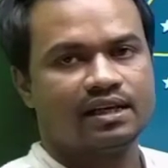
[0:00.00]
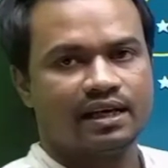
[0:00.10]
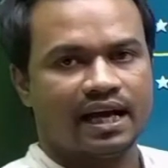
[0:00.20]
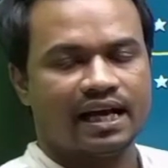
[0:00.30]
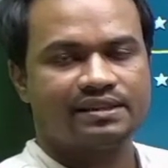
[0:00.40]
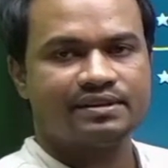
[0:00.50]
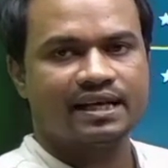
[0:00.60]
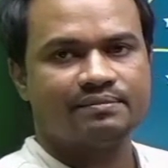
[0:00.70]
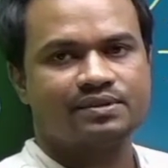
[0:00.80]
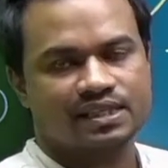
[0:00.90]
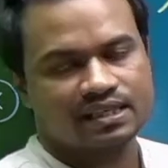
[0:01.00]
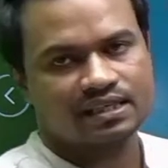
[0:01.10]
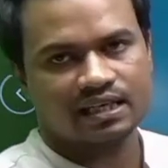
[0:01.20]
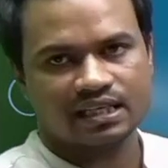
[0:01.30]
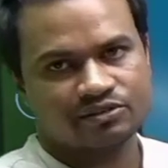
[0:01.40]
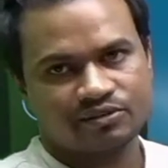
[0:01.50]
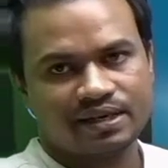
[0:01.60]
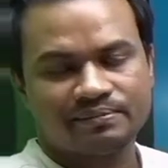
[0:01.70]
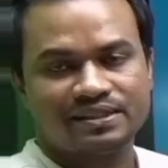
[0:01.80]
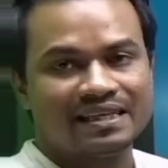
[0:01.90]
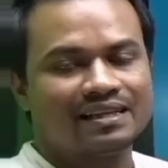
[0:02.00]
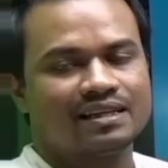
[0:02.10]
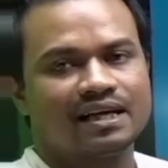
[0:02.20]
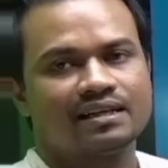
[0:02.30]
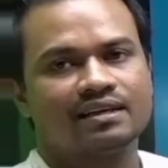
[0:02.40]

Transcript: As we have seen that